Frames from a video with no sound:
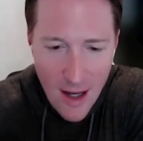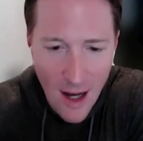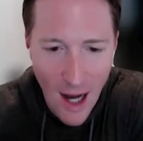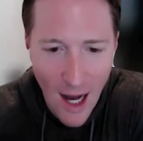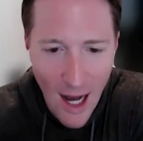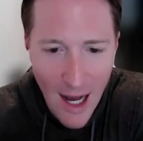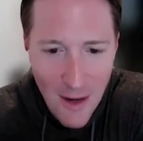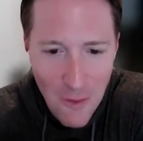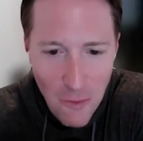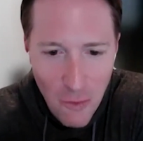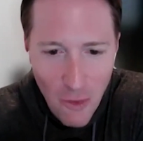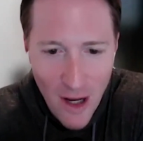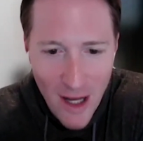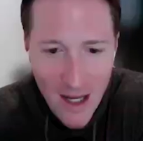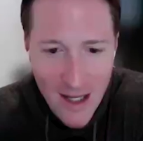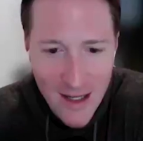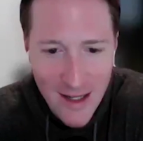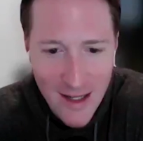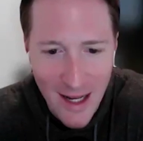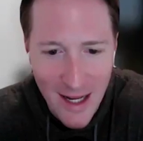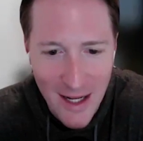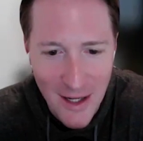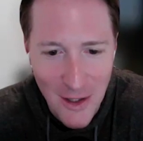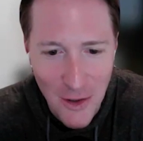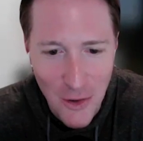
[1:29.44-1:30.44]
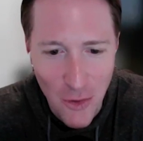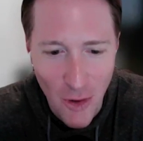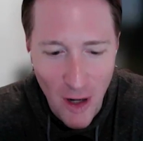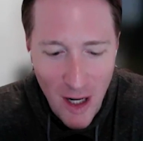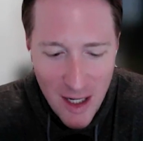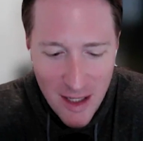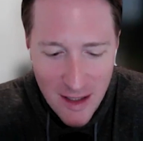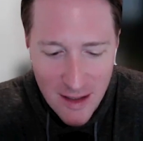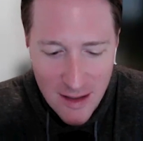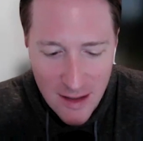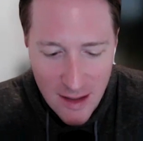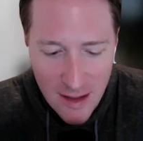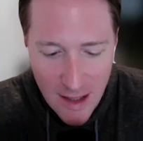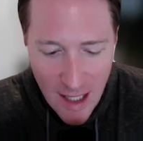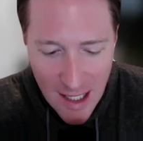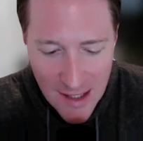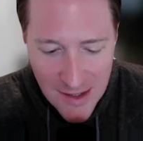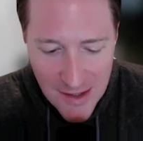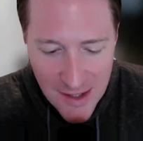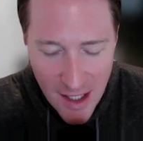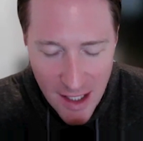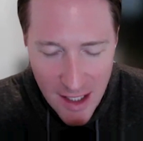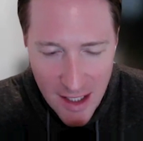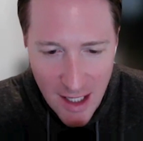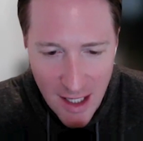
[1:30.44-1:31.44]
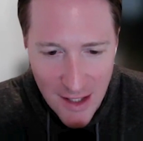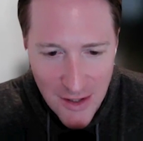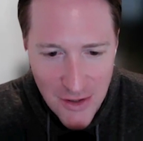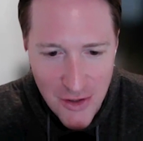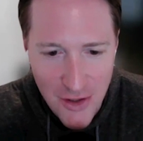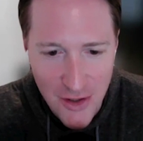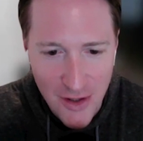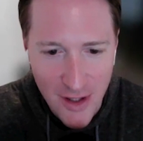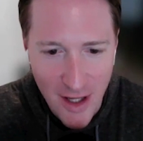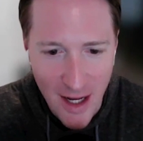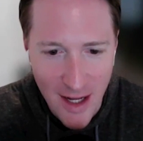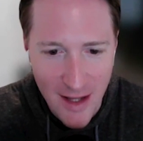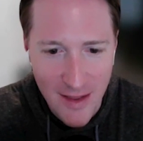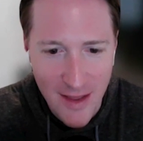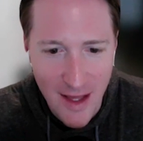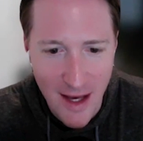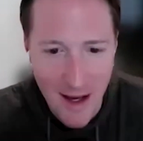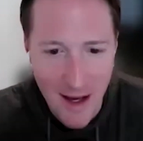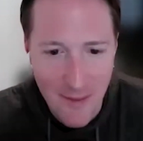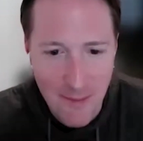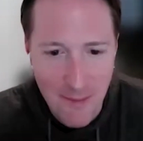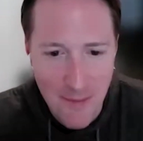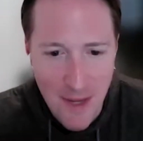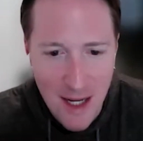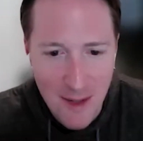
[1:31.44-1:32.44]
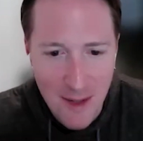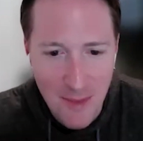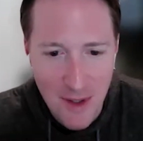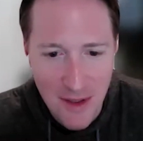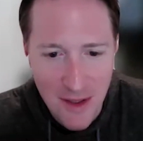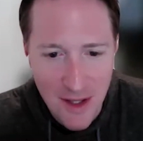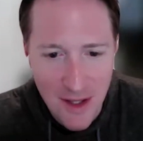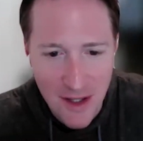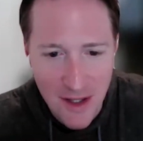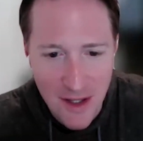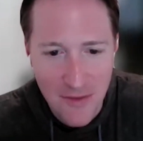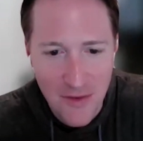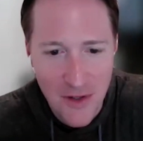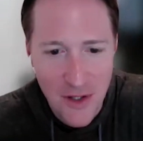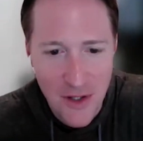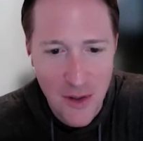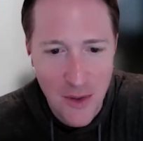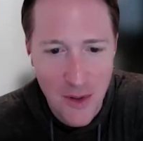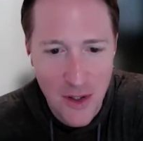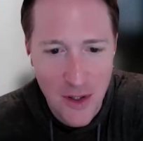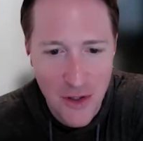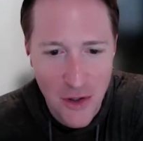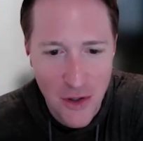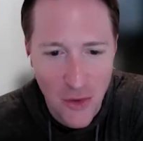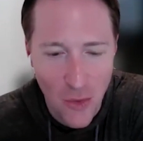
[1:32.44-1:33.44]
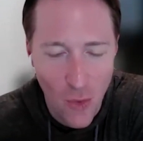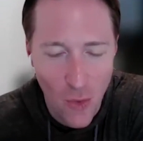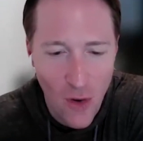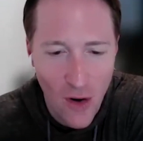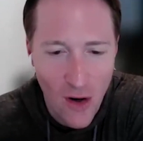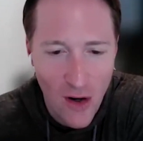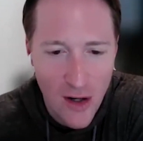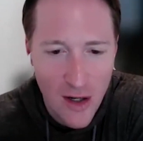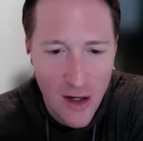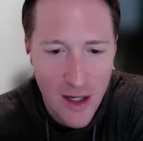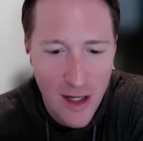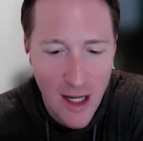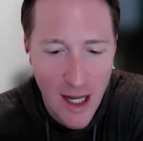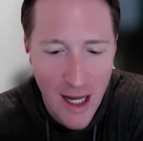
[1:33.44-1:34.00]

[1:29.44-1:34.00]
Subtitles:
I read a great essay yesterday that made me think of you and your work.